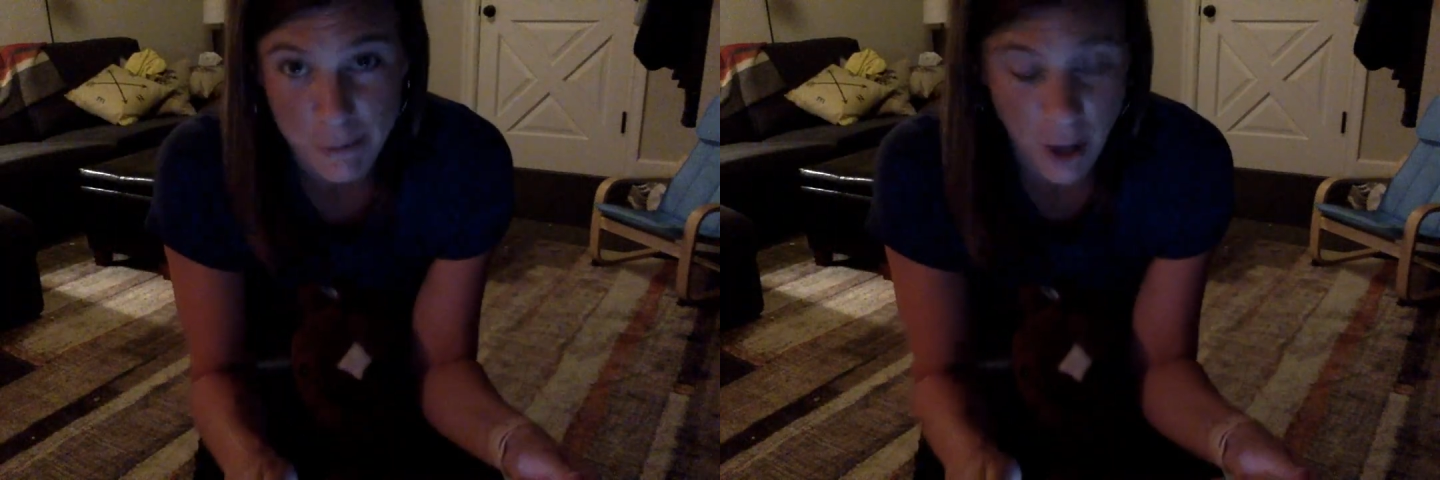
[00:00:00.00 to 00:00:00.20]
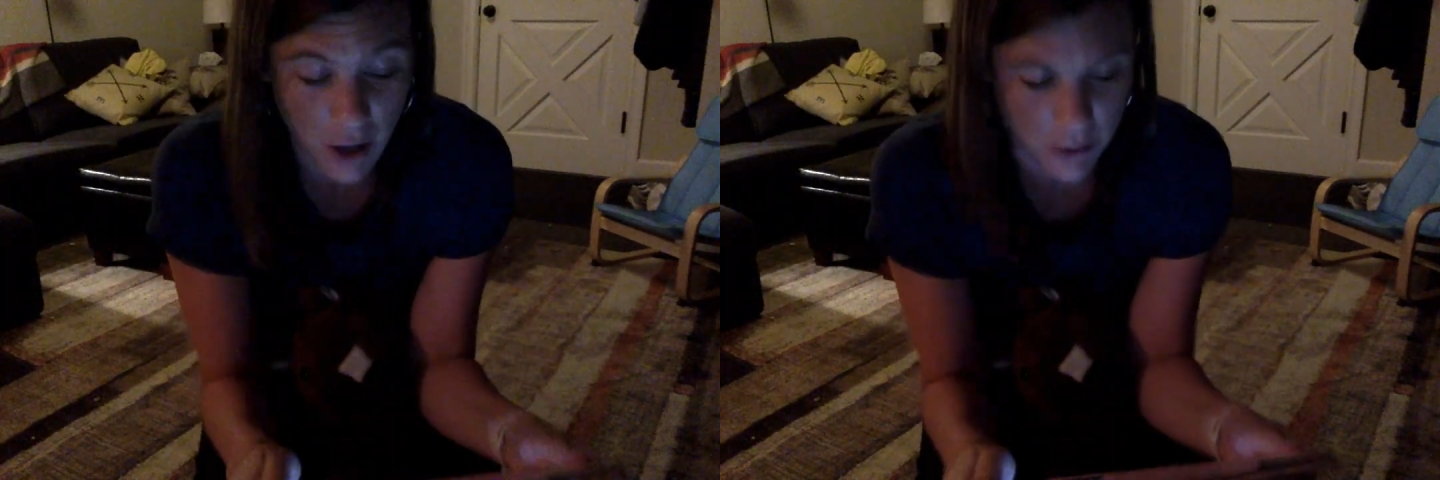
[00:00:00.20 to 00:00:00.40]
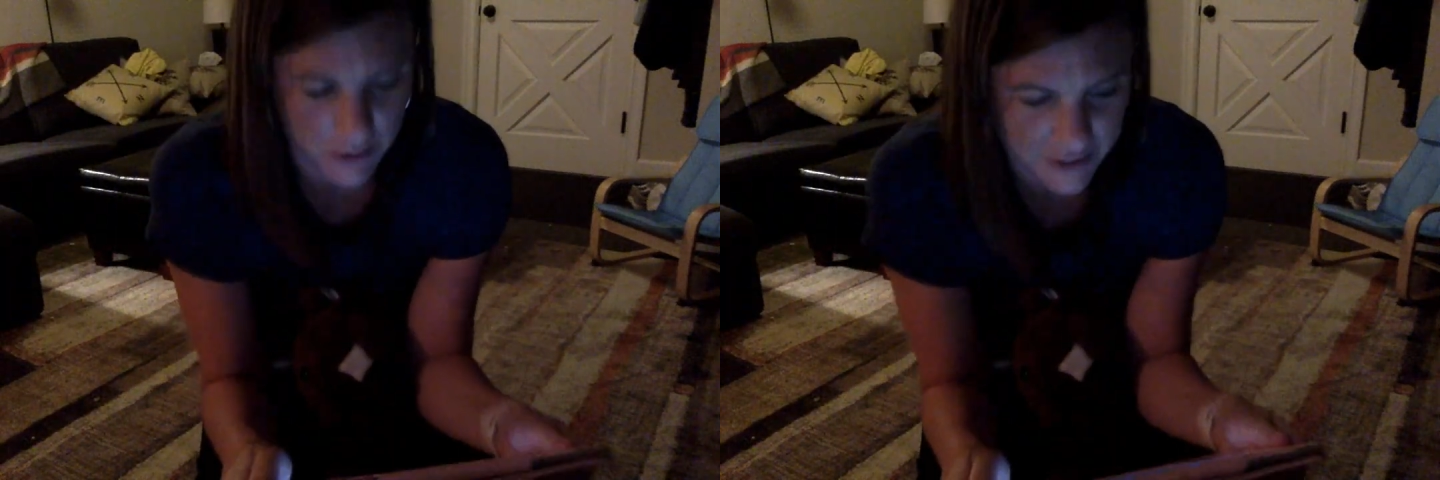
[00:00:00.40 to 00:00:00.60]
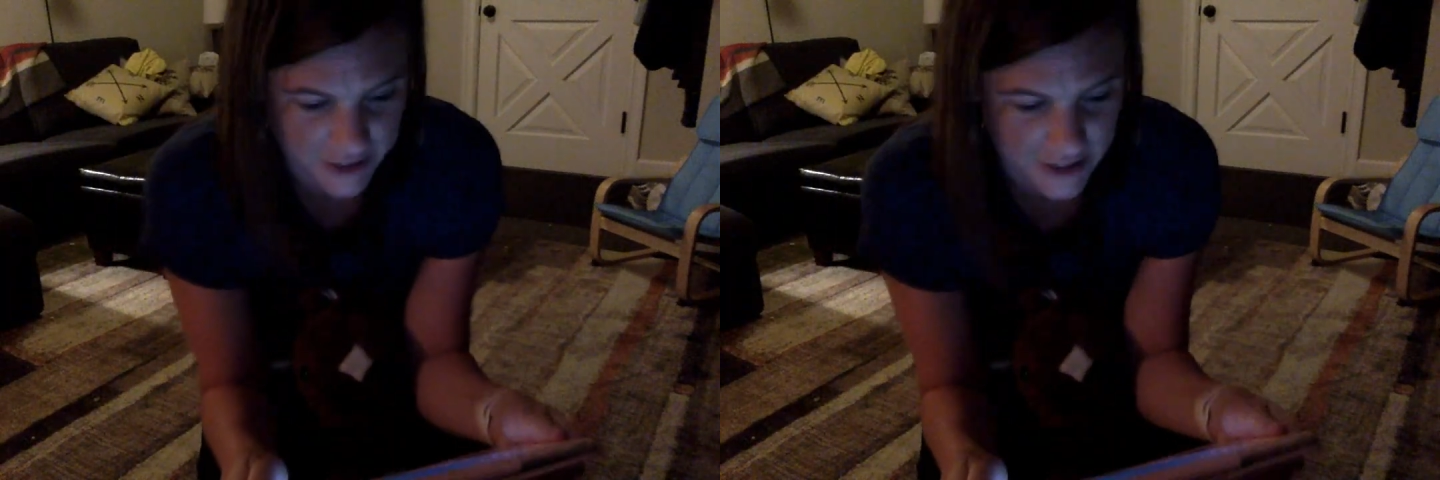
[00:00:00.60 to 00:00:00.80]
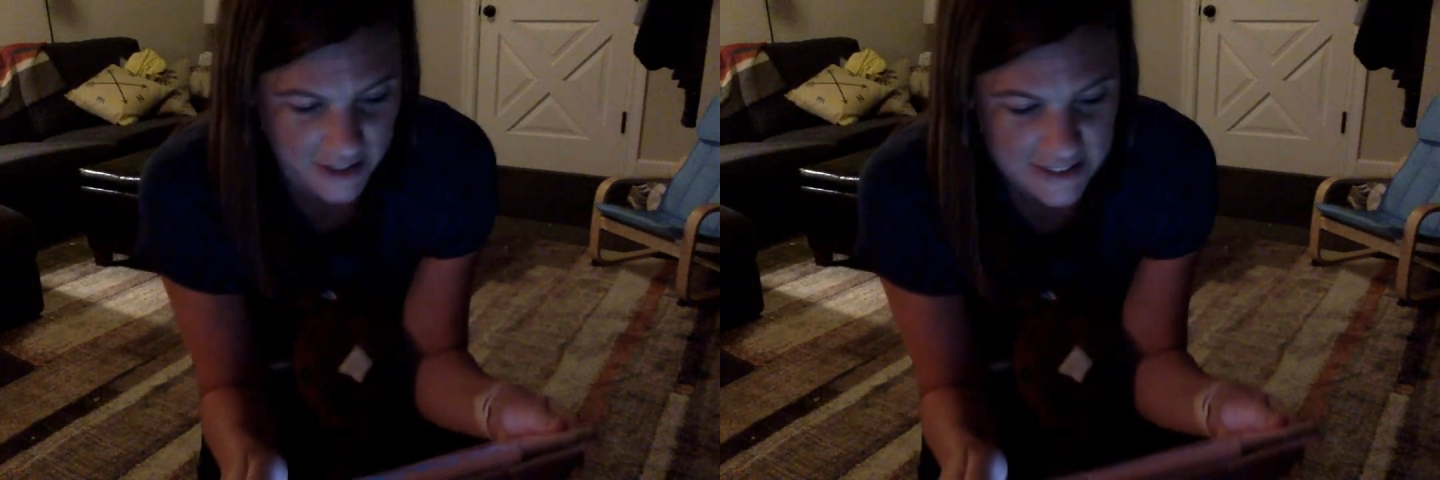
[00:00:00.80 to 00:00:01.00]
Paul
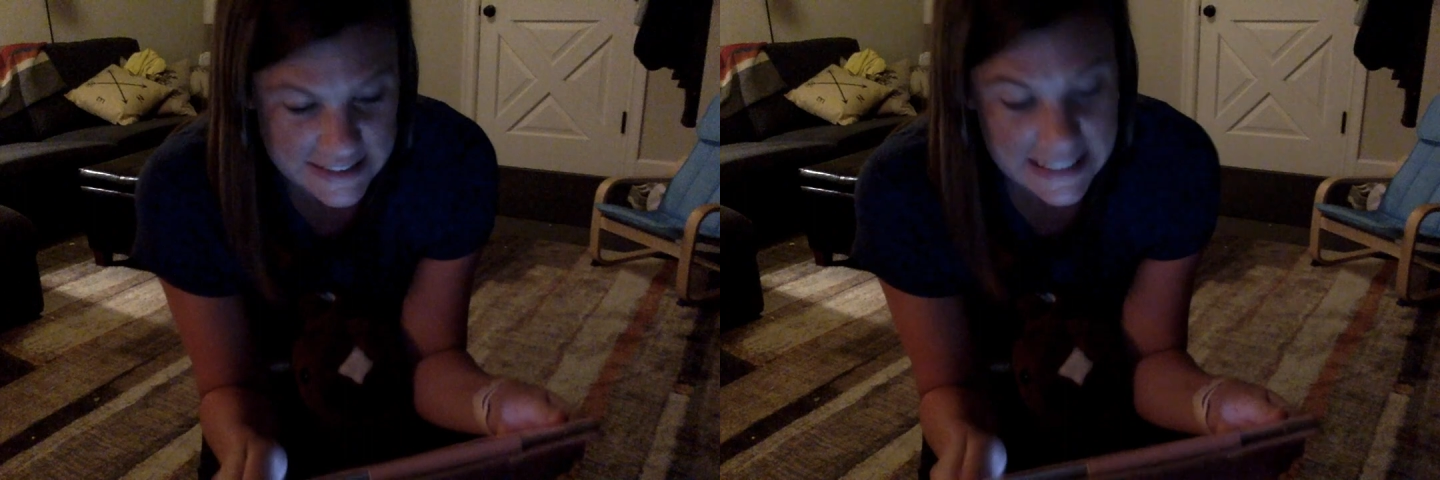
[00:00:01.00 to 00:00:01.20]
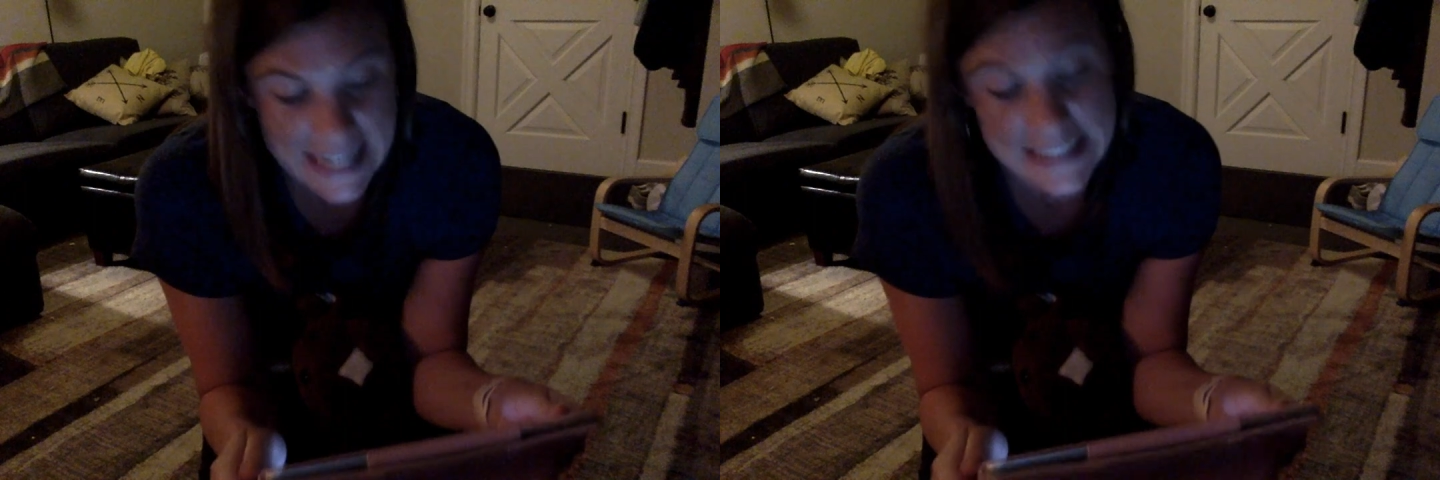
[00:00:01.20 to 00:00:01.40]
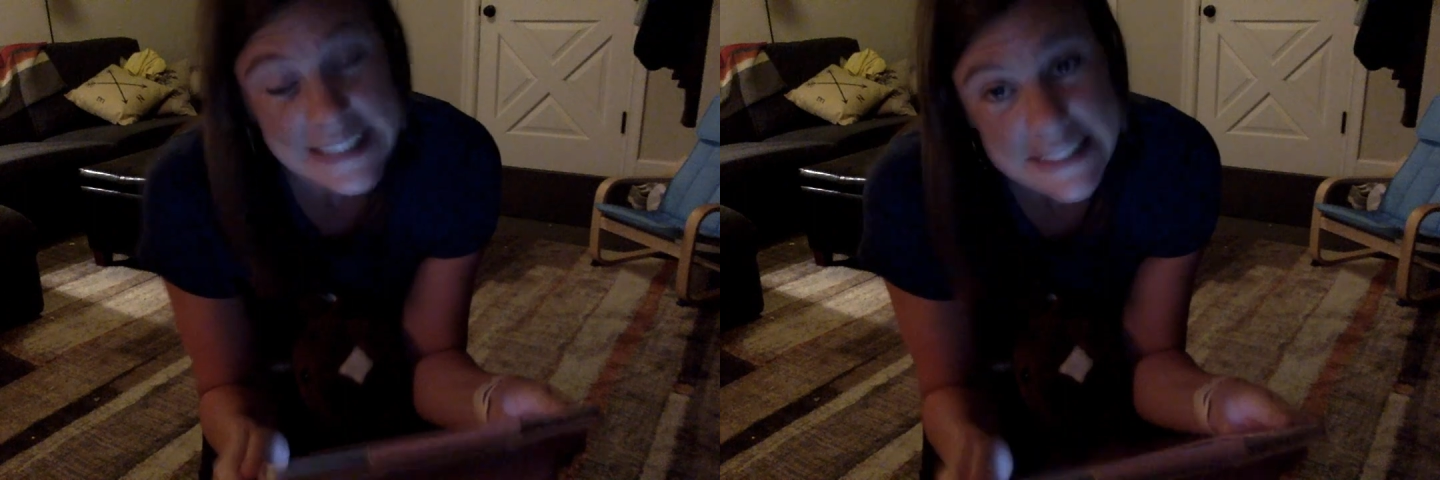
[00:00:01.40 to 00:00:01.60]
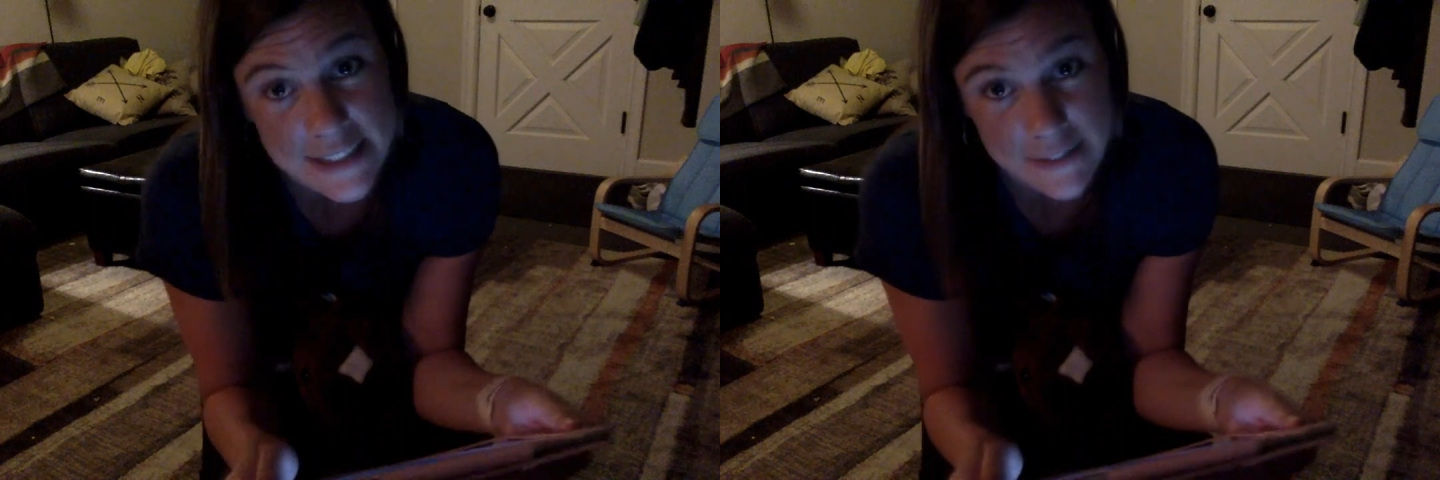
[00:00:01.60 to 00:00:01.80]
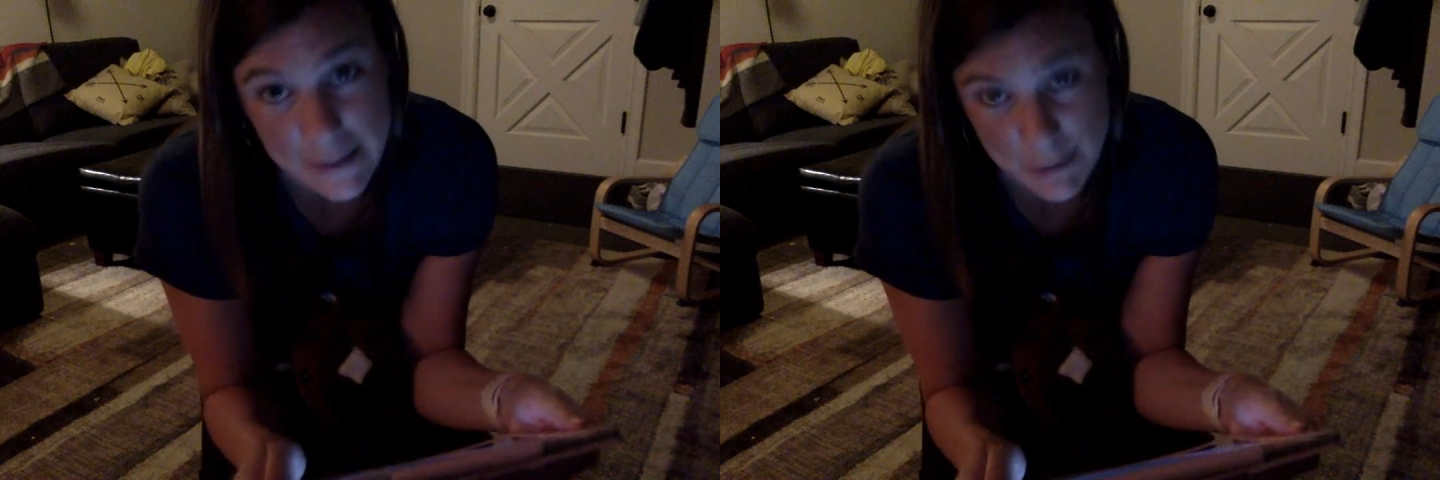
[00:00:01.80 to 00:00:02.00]
Revere and his
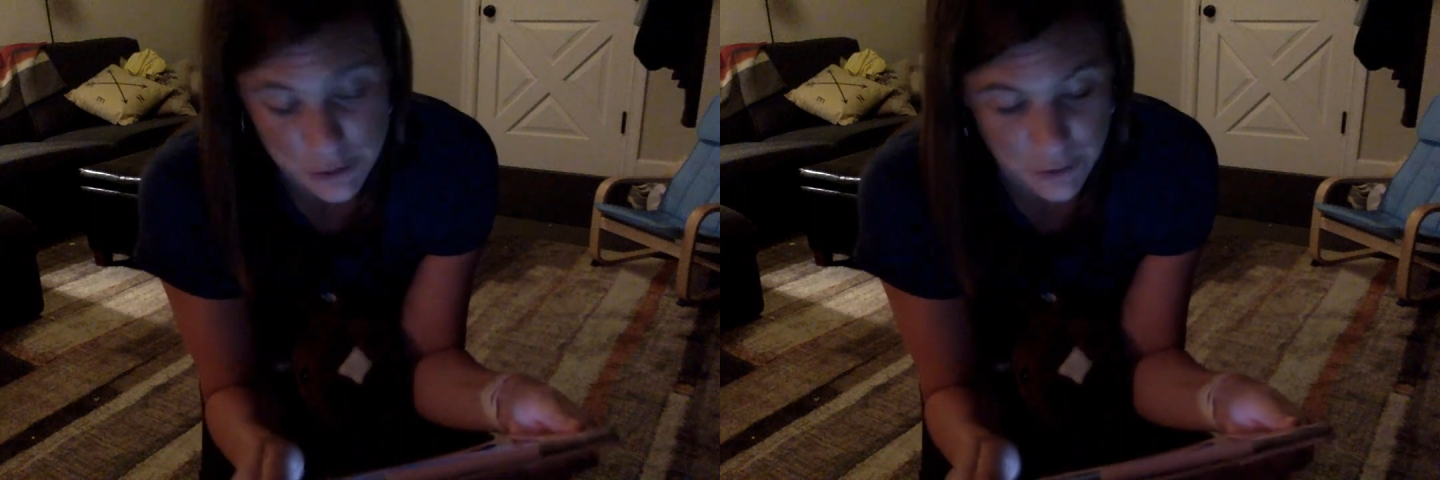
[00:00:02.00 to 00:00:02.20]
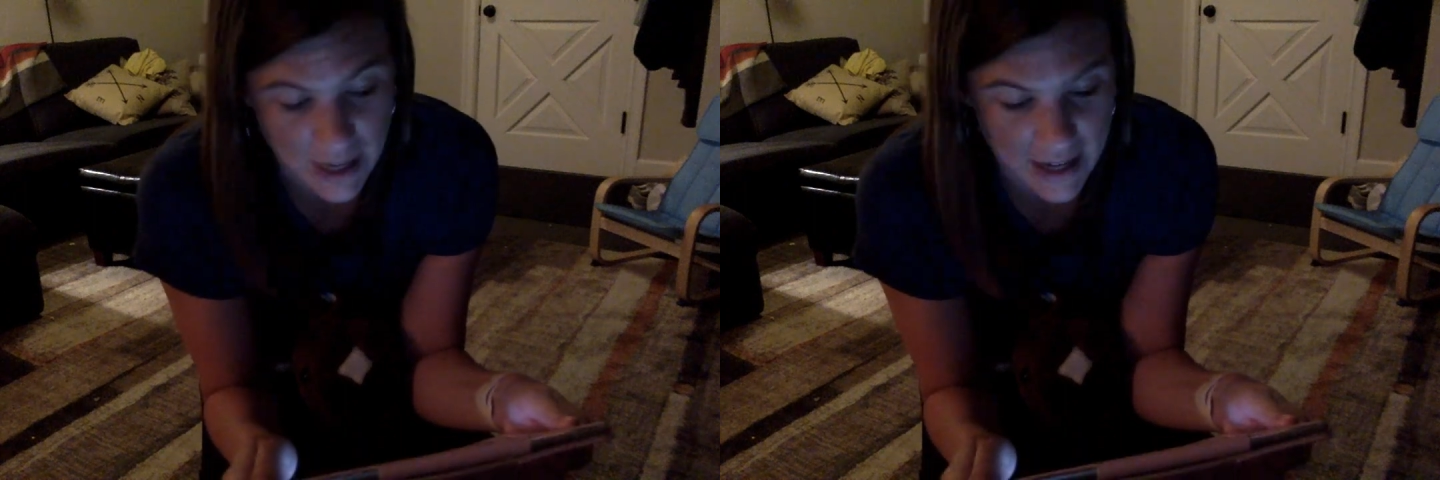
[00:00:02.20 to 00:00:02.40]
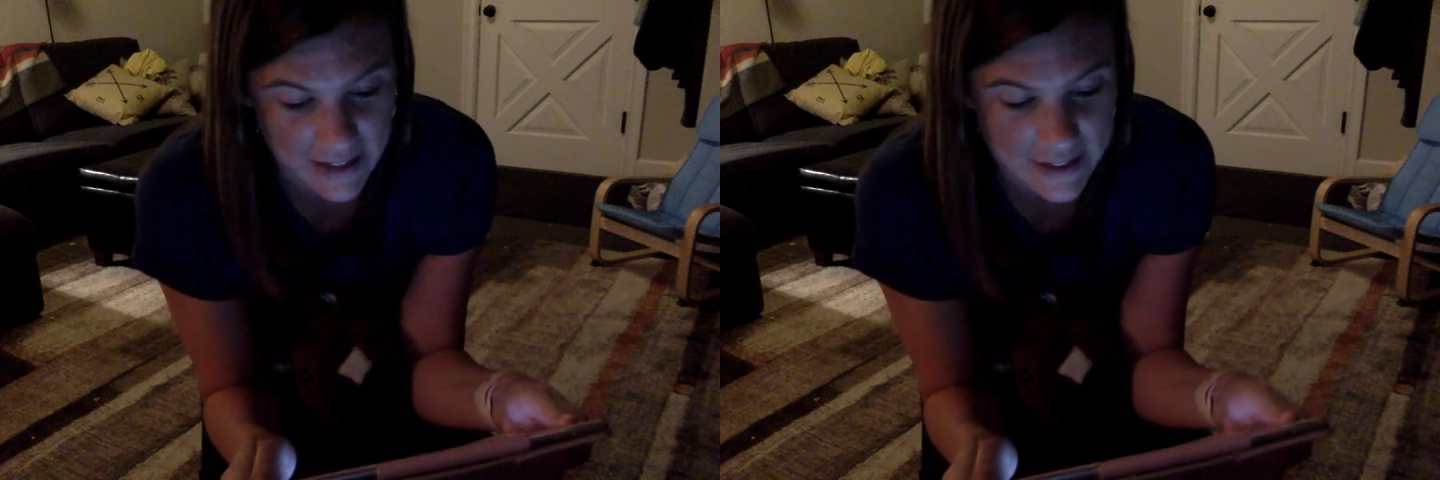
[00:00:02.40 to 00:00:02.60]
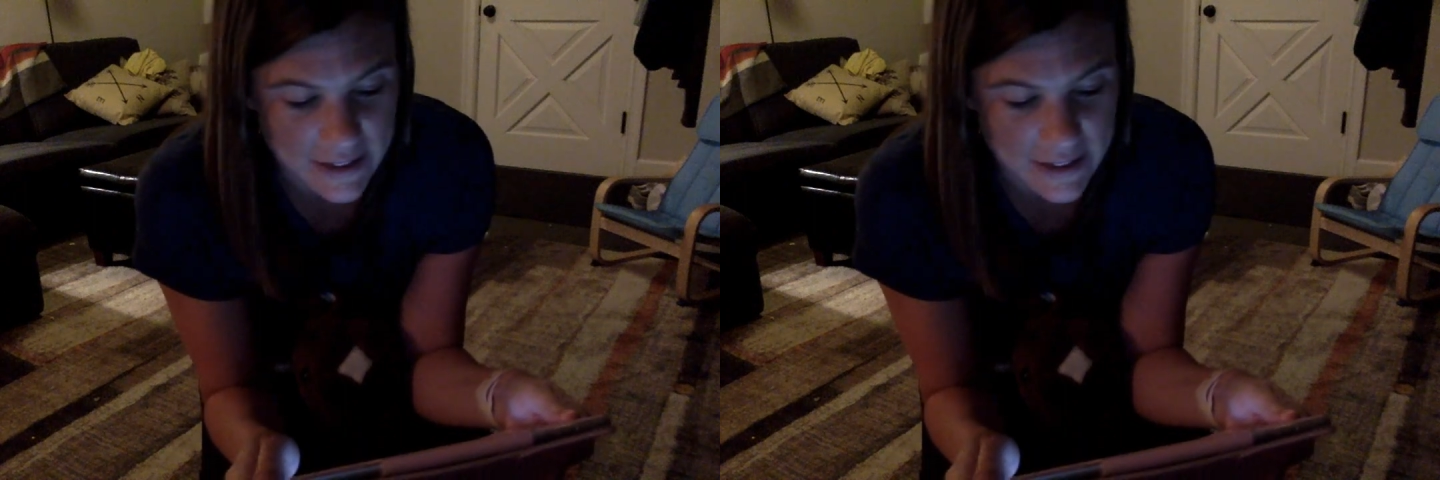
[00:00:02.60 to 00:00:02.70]
famous ride,